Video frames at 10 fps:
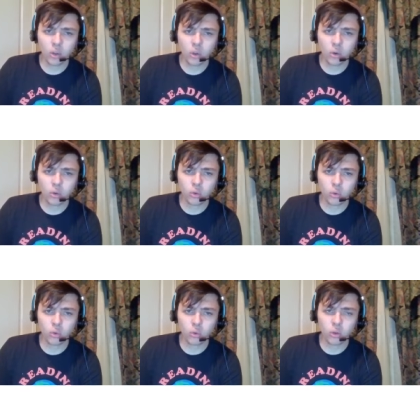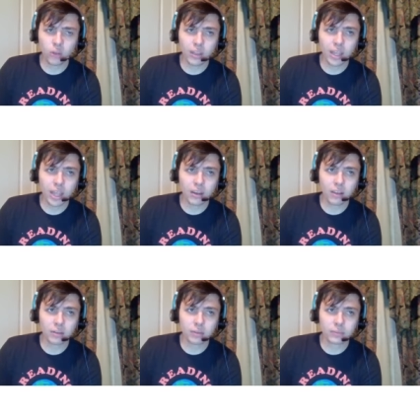Do do, we'll call this X.
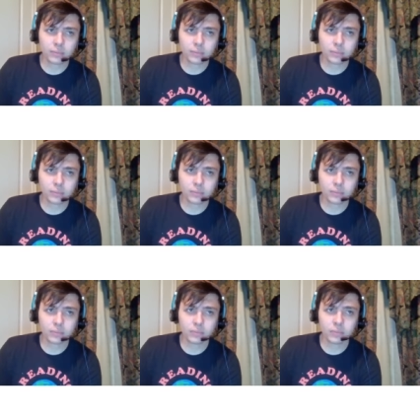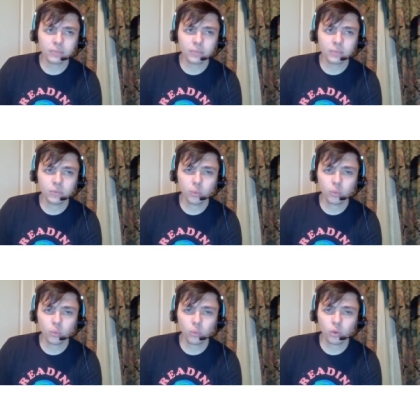Do do,
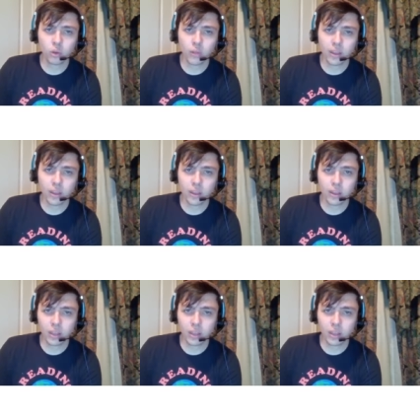we'll call this Z.